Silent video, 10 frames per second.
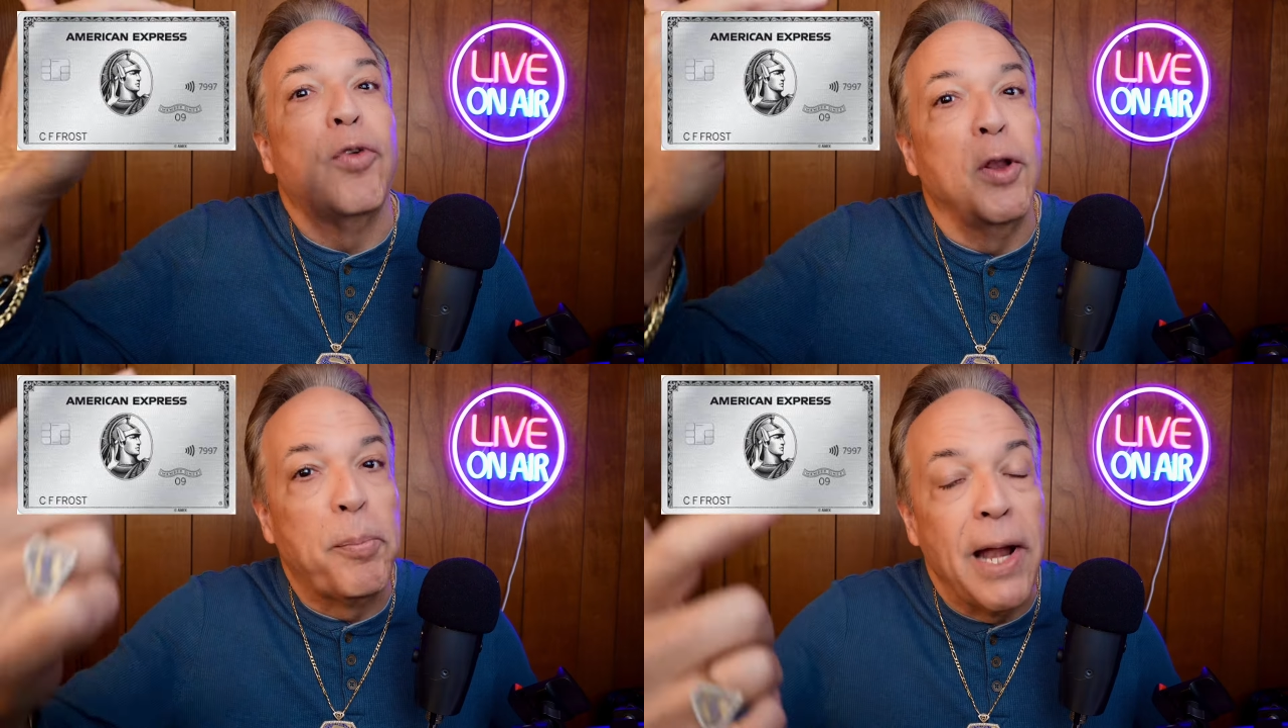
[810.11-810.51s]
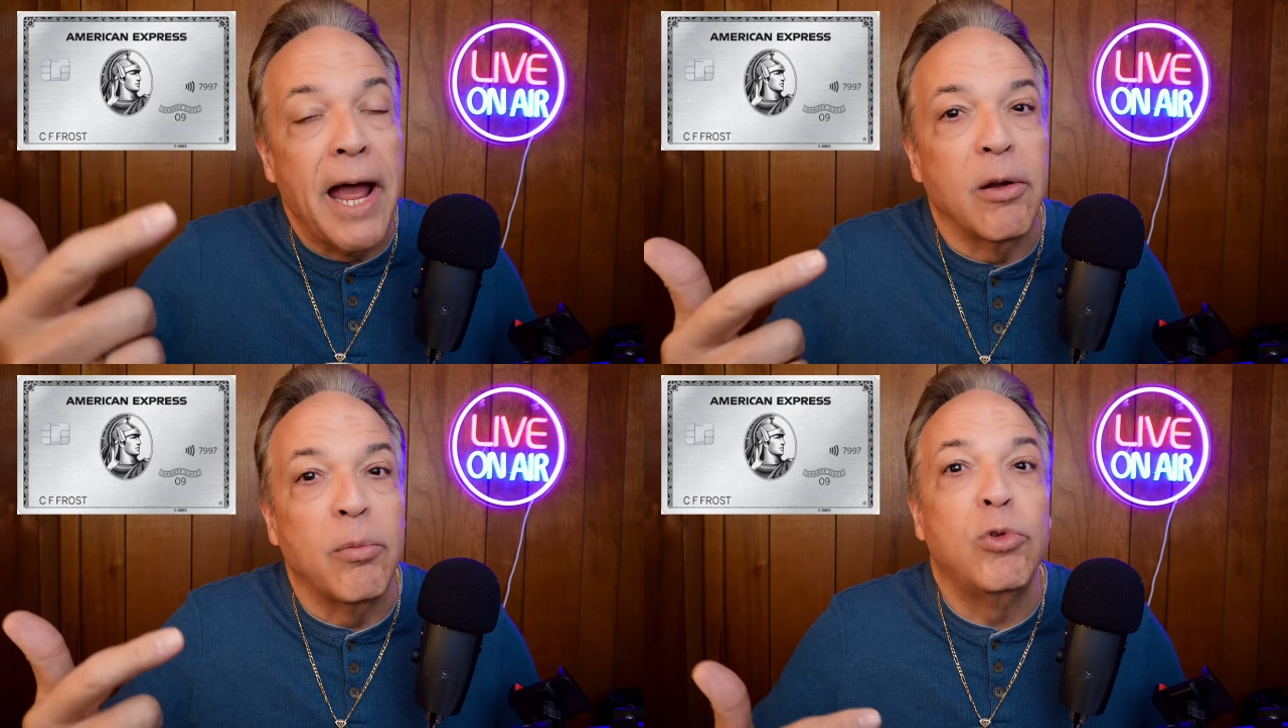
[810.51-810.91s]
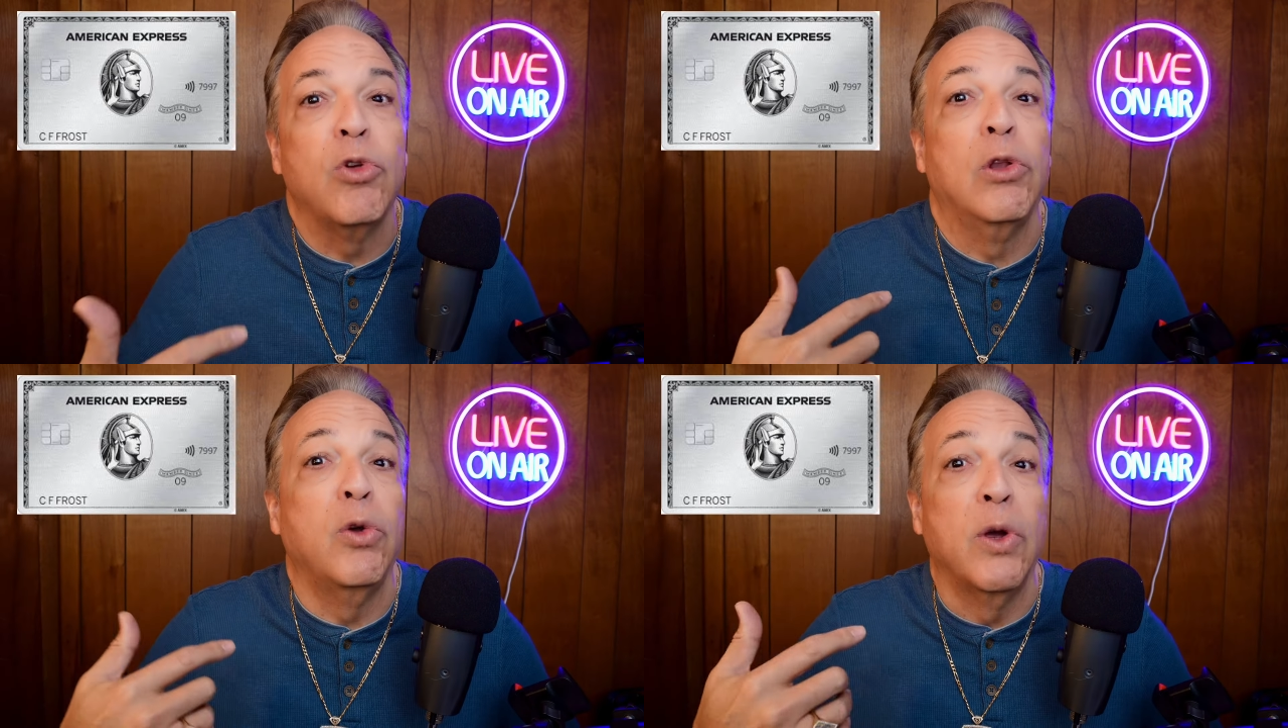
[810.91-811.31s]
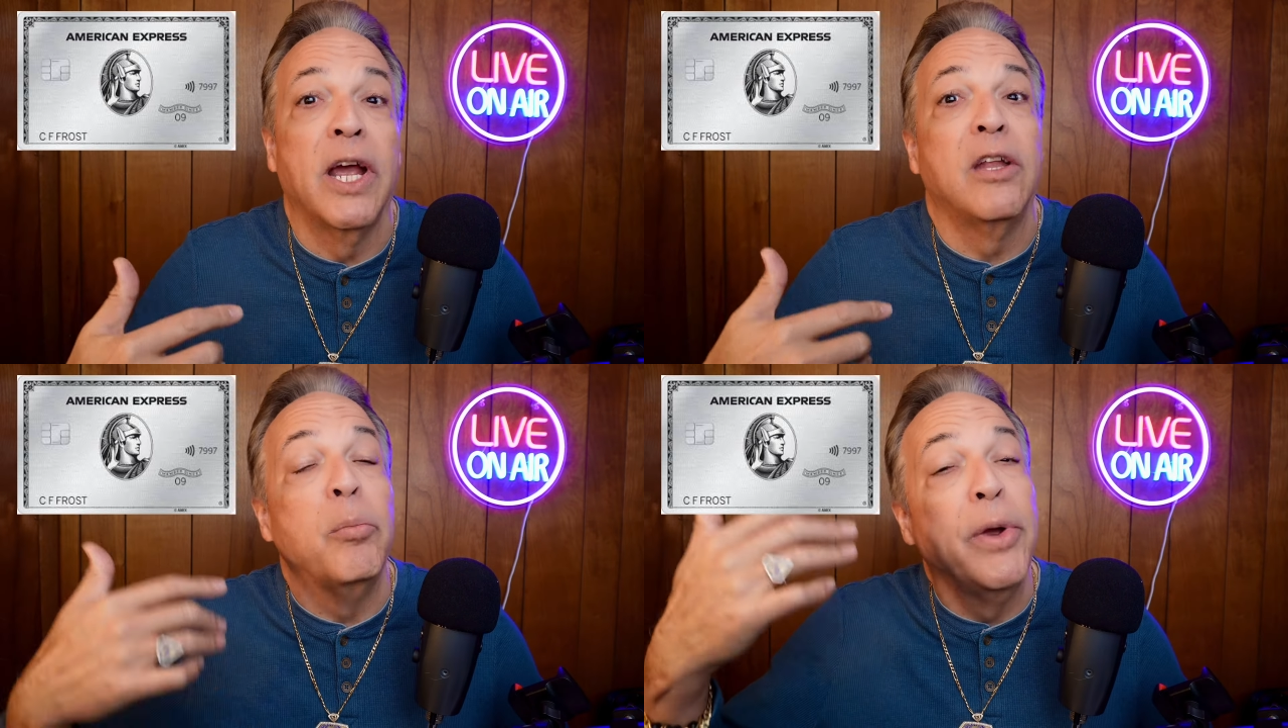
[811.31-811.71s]
for the platinum so that you can
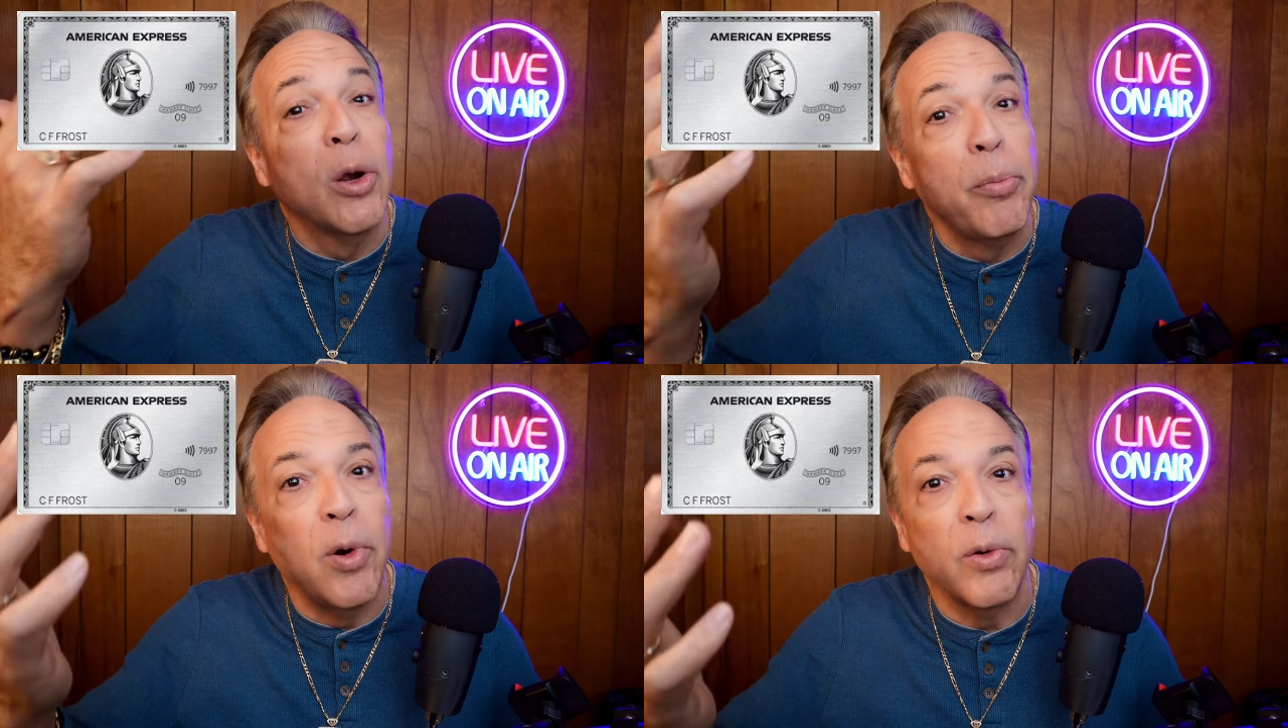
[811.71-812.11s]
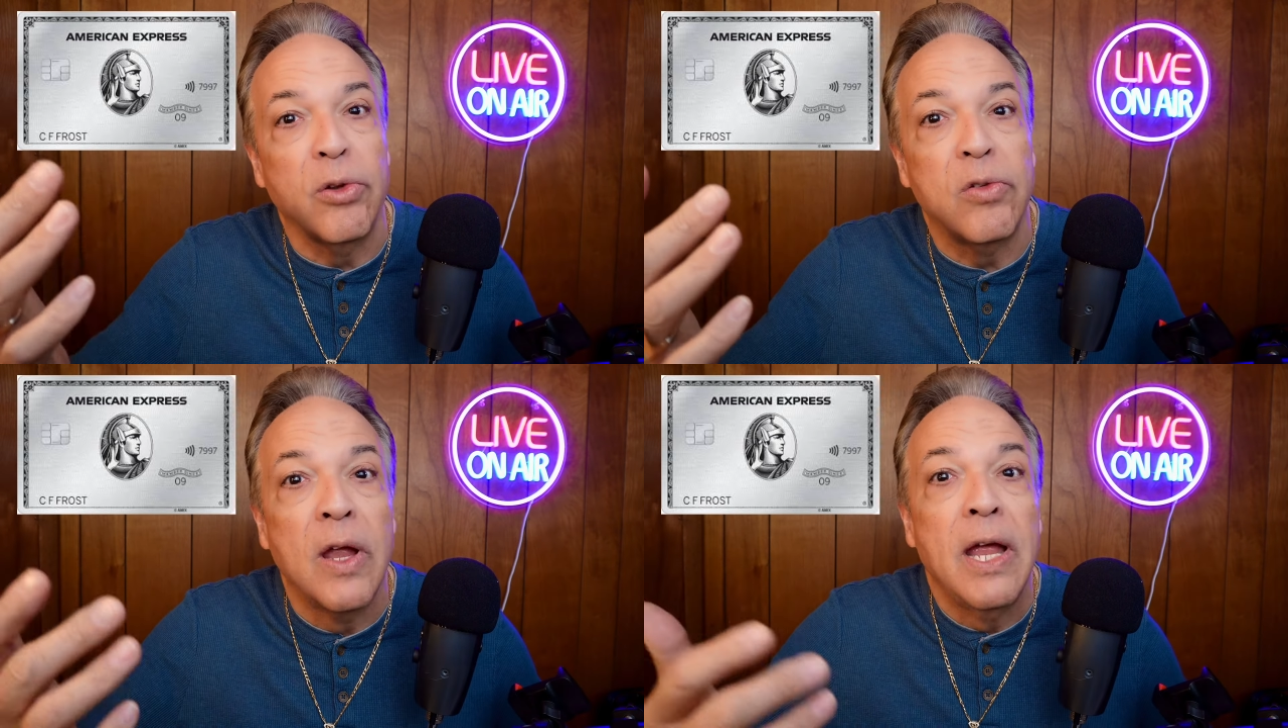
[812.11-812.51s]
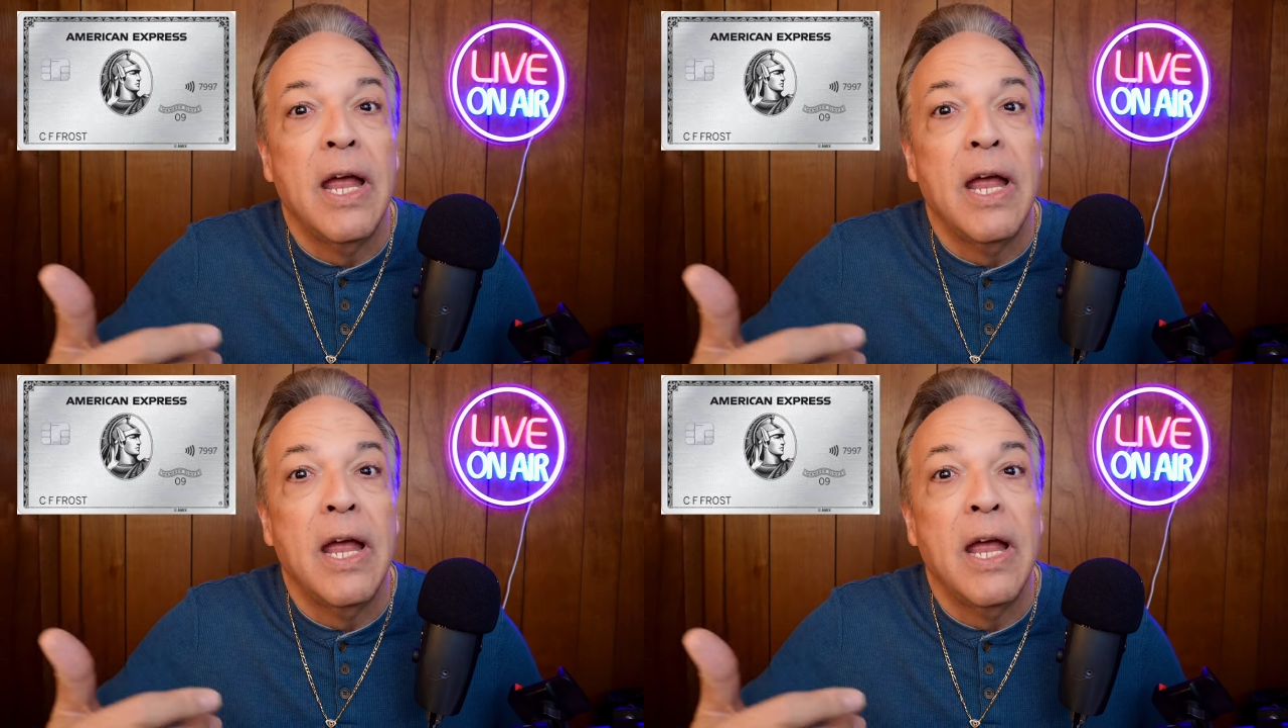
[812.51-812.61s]
get the bigger bonus